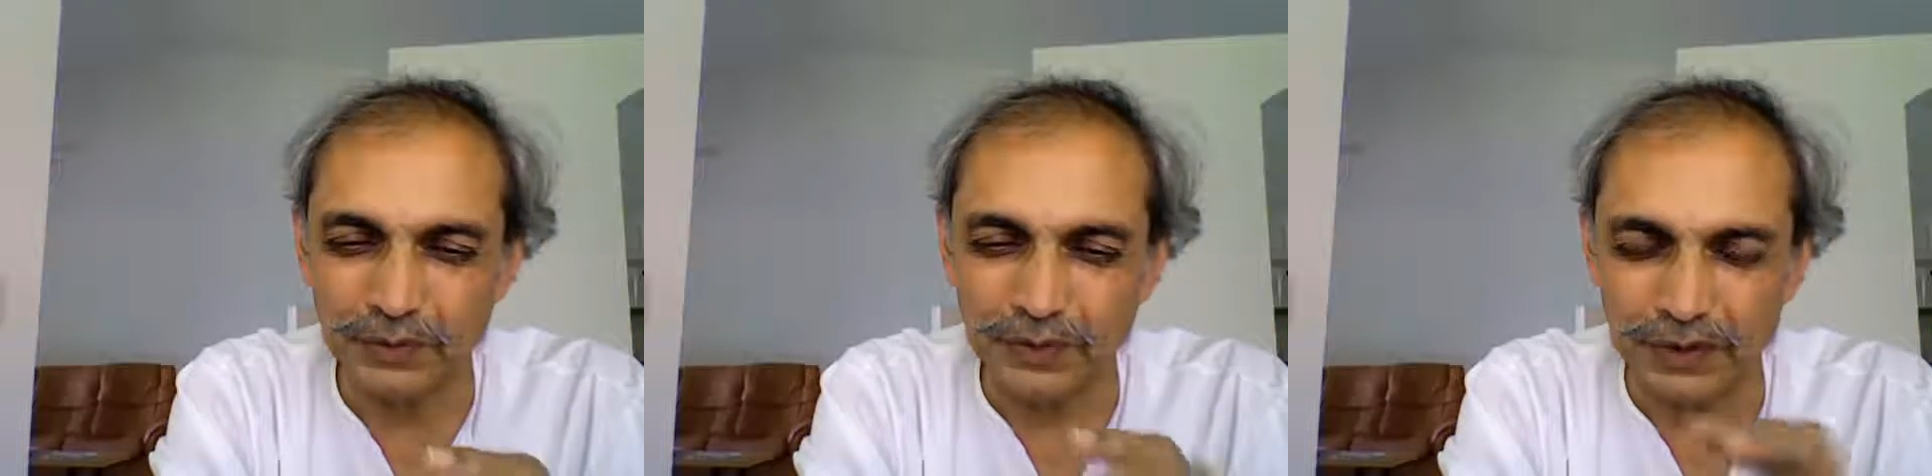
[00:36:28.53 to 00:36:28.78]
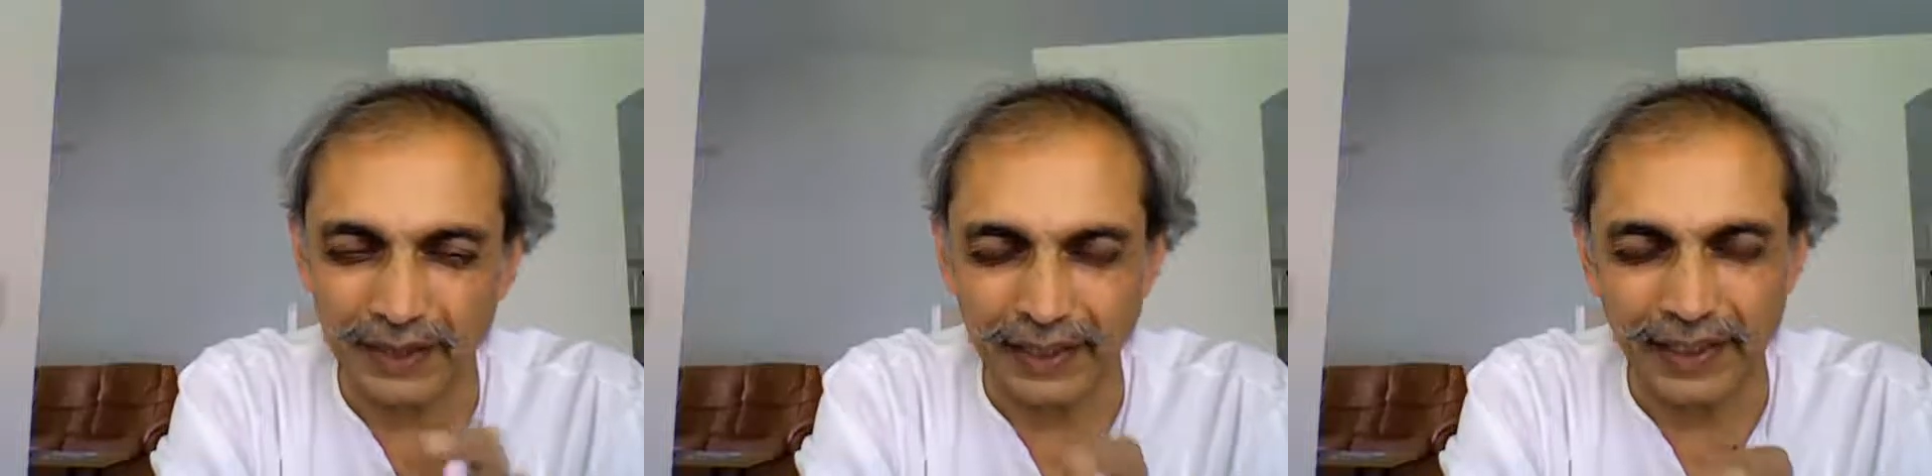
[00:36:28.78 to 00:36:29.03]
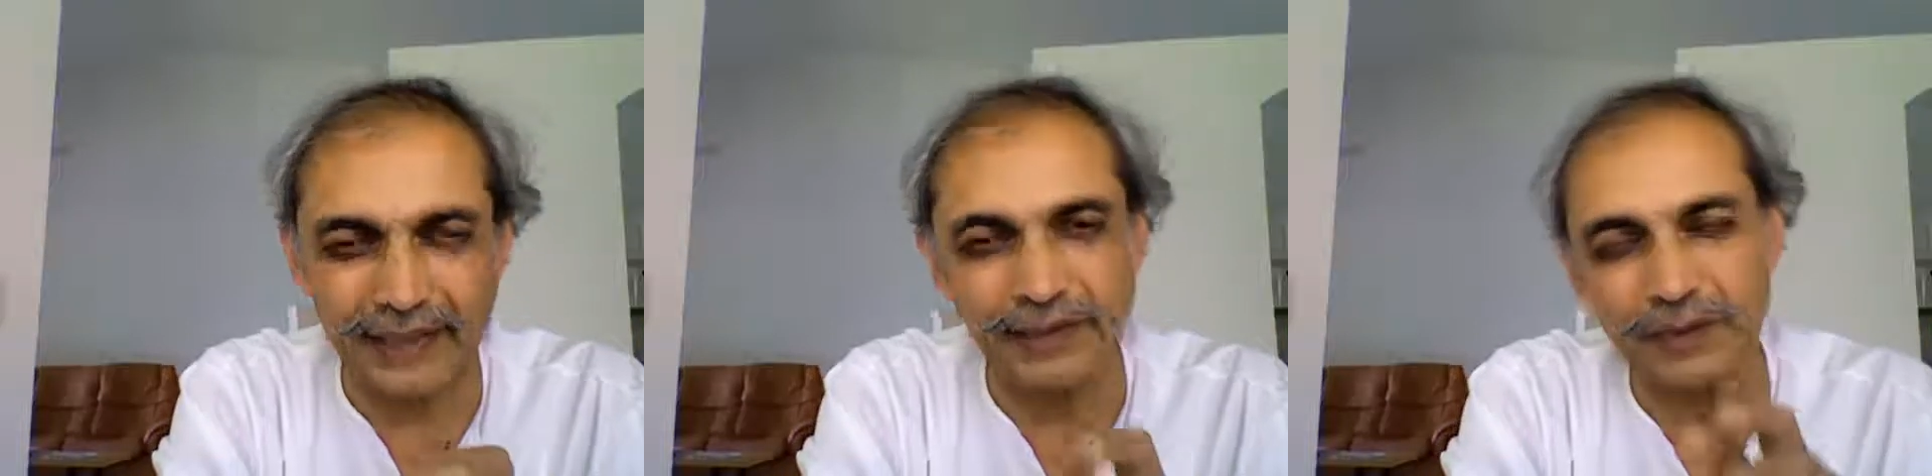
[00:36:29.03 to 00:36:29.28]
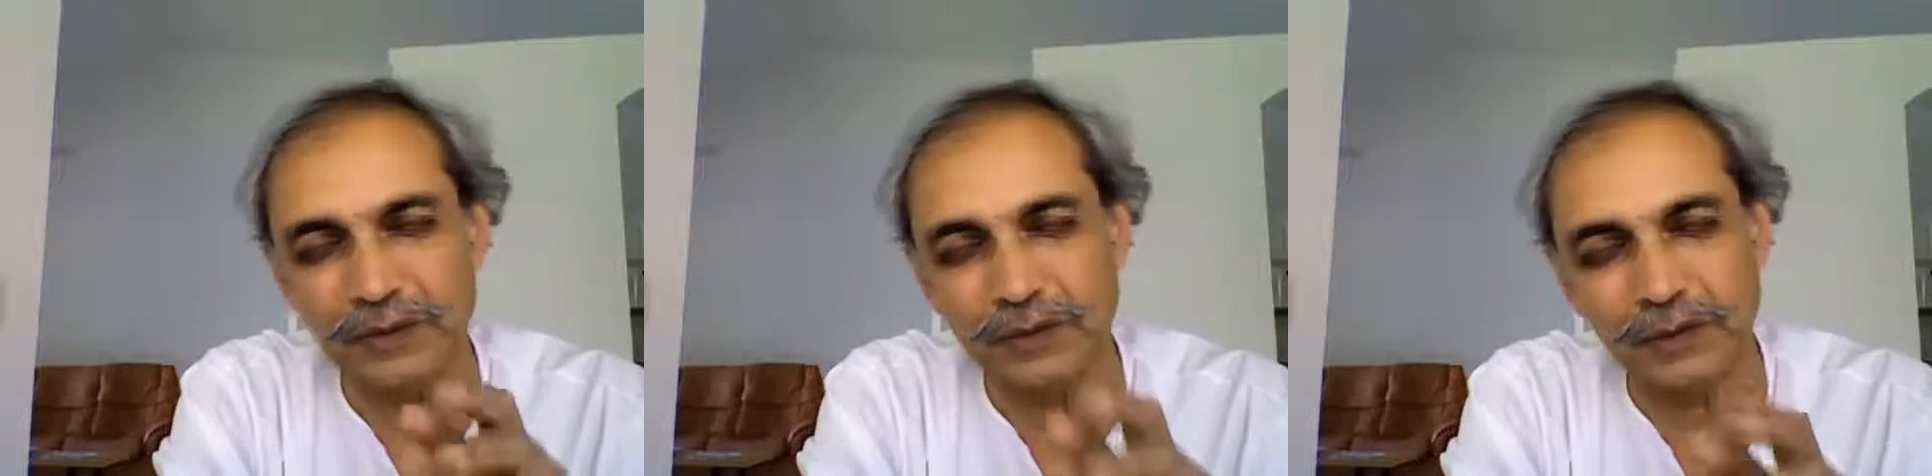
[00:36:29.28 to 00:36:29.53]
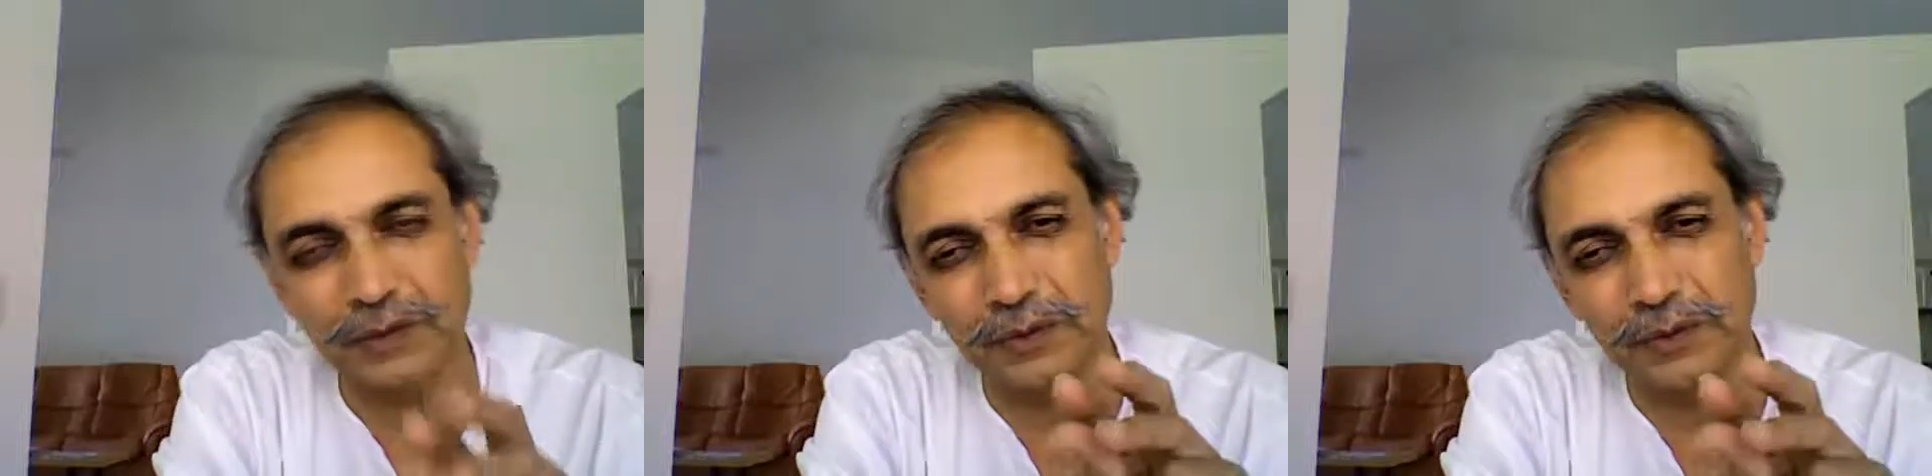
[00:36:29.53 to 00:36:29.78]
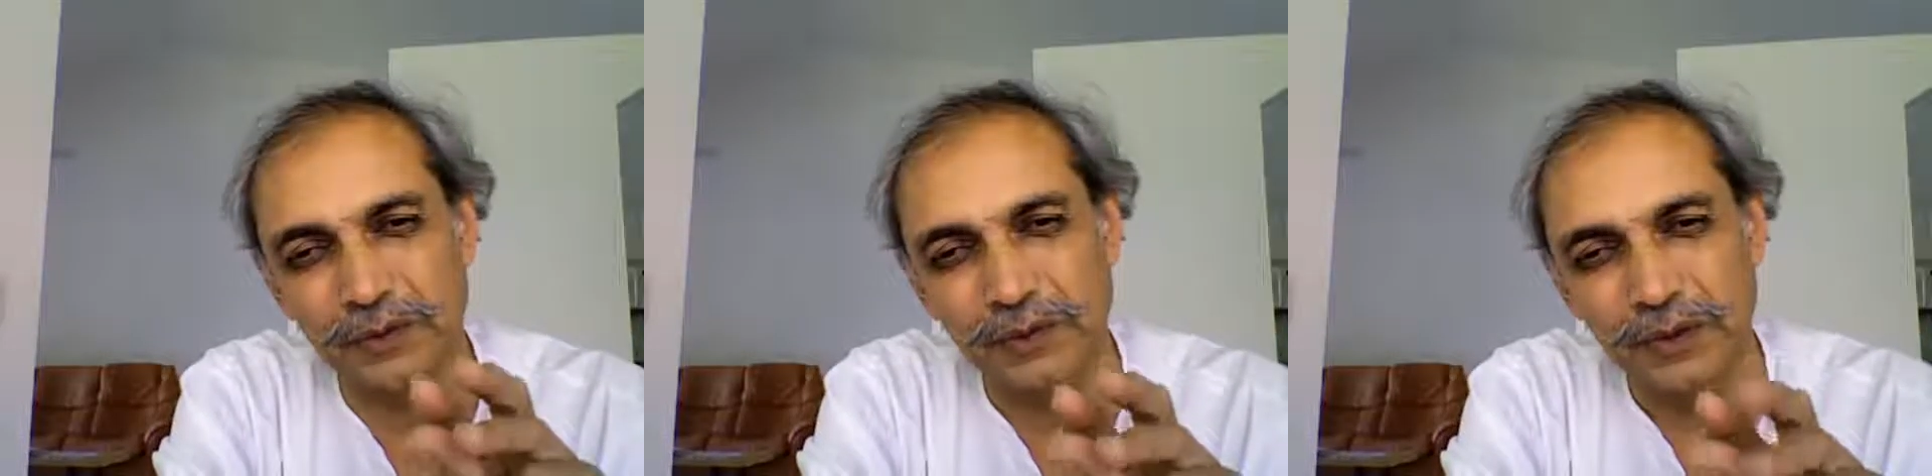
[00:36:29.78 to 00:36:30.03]
react
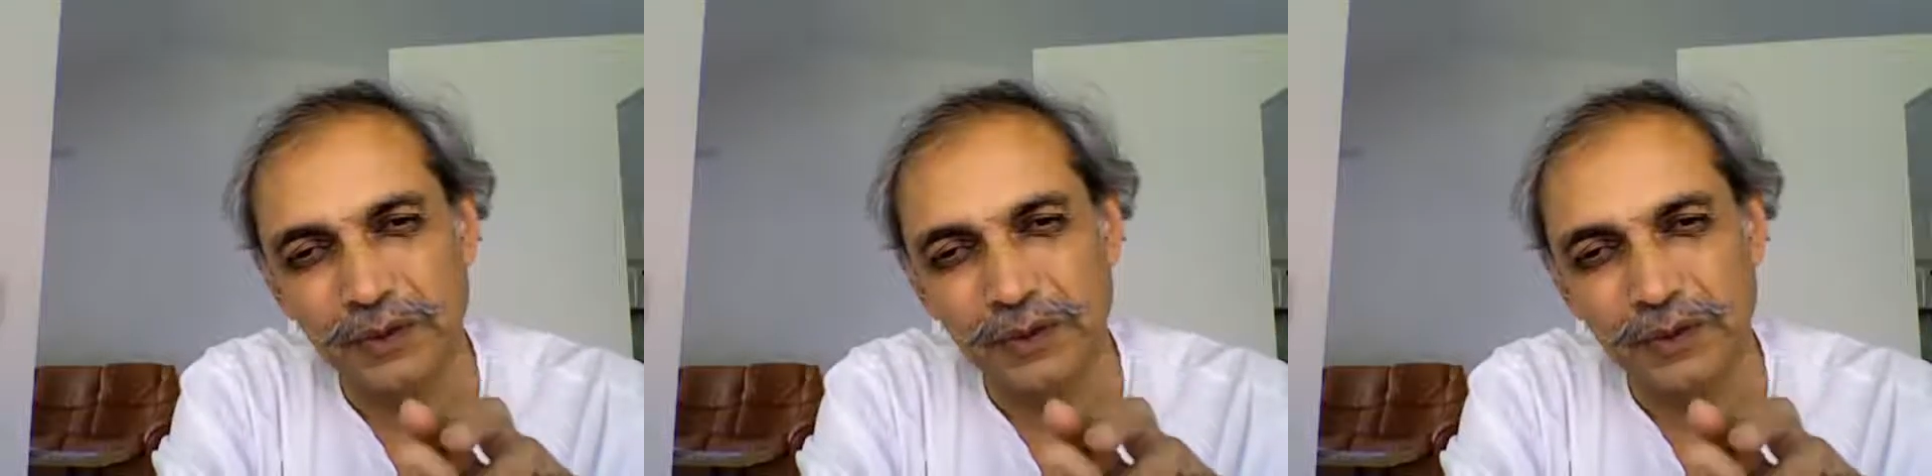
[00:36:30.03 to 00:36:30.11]
to,